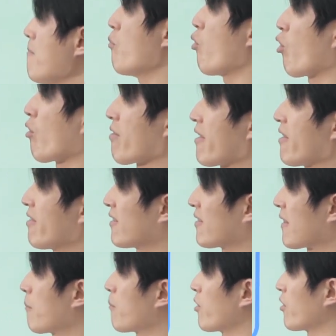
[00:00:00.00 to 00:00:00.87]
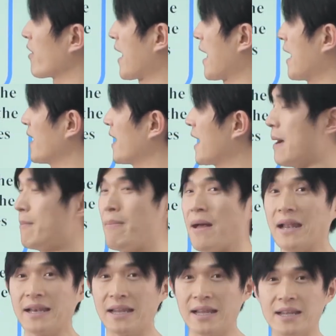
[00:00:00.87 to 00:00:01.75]
more than the number of candy got by
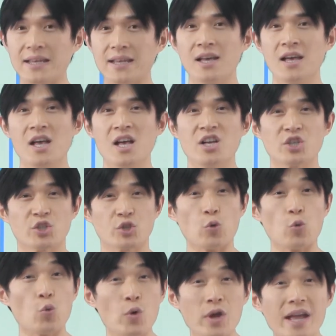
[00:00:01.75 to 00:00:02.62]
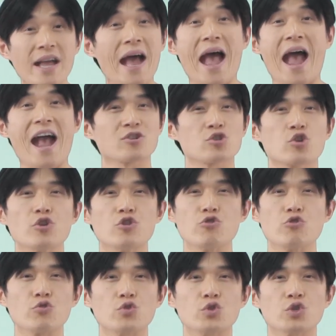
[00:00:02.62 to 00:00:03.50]
Lily. So we can actually
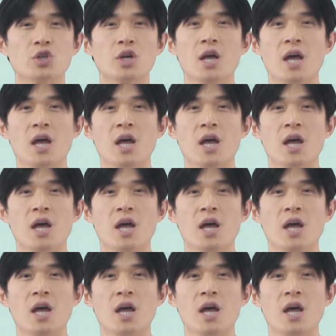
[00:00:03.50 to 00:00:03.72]
use